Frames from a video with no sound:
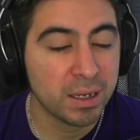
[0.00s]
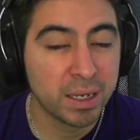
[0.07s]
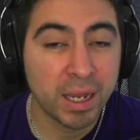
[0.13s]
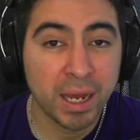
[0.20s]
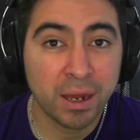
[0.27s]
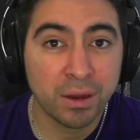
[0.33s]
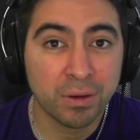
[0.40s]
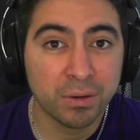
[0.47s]

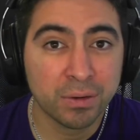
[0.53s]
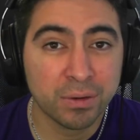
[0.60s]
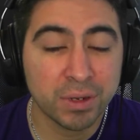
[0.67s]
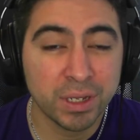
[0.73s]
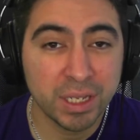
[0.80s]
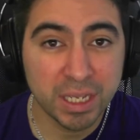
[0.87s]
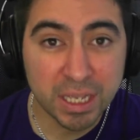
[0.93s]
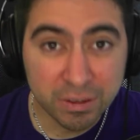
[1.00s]
Now,
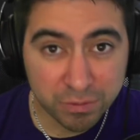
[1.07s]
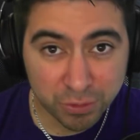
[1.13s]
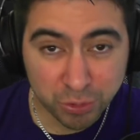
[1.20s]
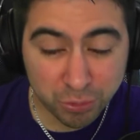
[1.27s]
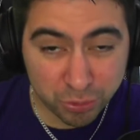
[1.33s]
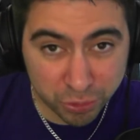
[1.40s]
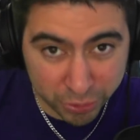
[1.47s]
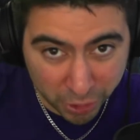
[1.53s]
if
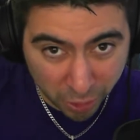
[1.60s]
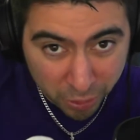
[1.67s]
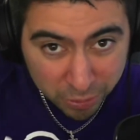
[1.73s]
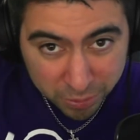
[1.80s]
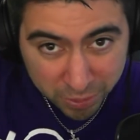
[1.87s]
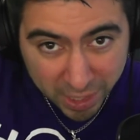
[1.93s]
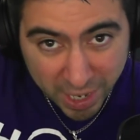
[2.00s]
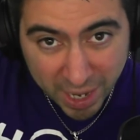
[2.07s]
you
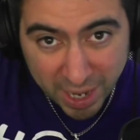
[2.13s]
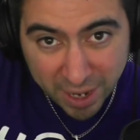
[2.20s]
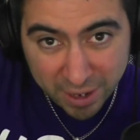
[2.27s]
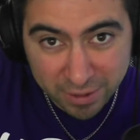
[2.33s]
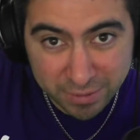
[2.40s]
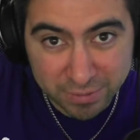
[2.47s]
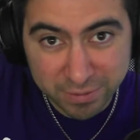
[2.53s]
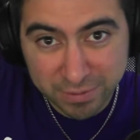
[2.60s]
don't
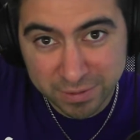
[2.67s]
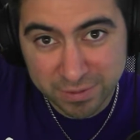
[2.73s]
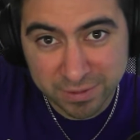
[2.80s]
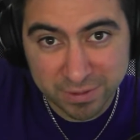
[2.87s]
have,